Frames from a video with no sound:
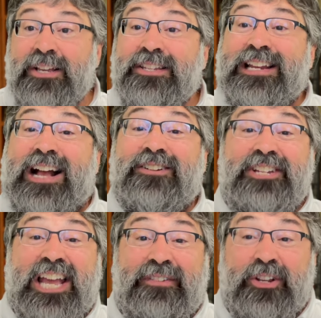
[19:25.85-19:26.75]
So now
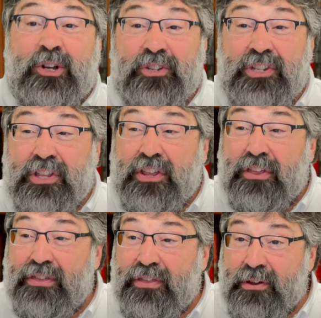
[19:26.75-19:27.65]
David goes to the
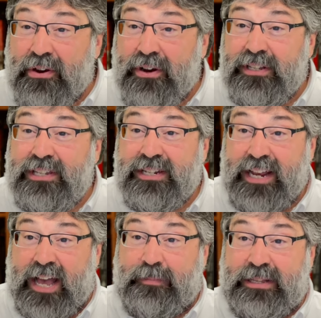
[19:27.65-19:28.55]
third
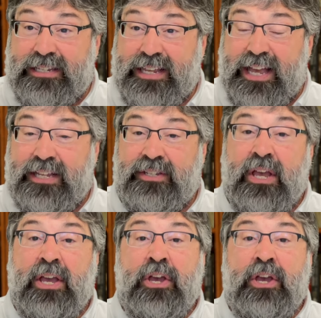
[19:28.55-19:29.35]
step and says,